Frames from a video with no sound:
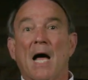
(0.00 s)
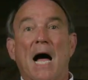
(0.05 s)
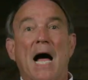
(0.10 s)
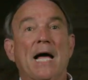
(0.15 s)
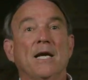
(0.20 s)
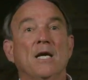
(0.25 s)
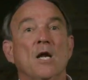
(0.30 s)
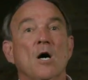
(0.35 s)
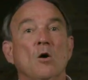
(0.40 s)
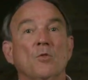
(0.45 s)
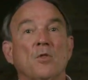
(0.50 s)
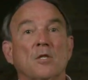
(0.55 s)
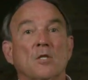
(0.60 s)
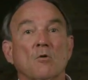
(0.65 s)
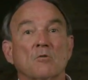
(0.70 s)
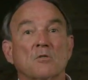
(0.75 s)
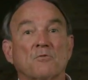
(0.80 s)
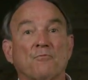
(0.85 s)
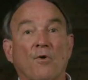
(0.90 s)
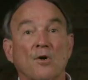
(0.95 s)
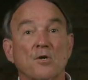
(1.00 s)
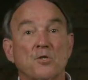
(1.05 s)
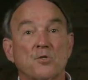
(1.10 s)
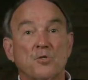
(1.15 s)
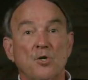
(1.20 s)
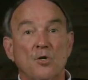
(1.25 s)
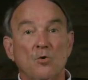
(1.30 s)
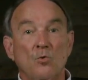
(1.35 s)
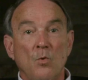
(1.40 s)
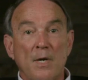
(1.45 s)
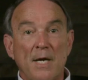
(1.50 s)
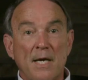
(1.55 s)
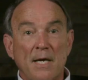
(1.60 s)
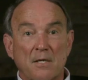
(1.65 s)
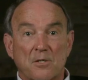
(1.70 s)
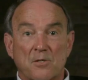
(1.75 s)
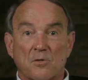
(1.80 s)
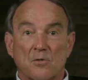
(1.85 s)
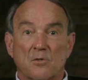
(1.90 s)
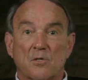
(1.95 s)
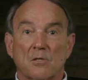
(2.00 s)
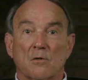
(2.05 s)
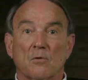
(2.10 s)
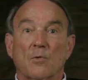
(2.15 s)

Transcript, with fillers: I know that those first two weeks